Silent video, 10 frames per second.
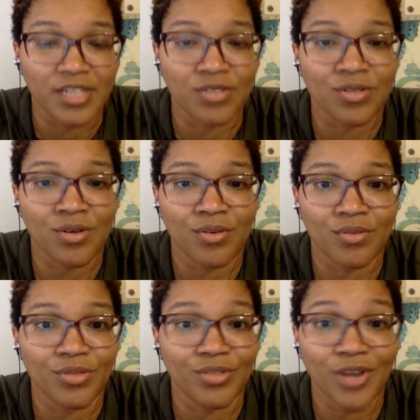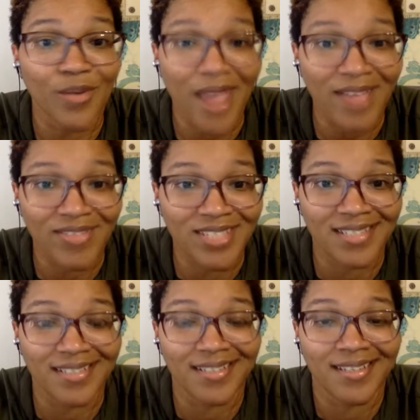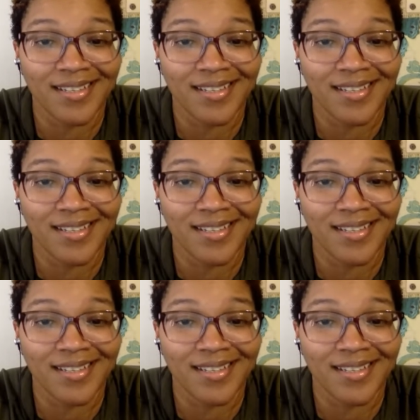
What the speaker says: And so you don't have to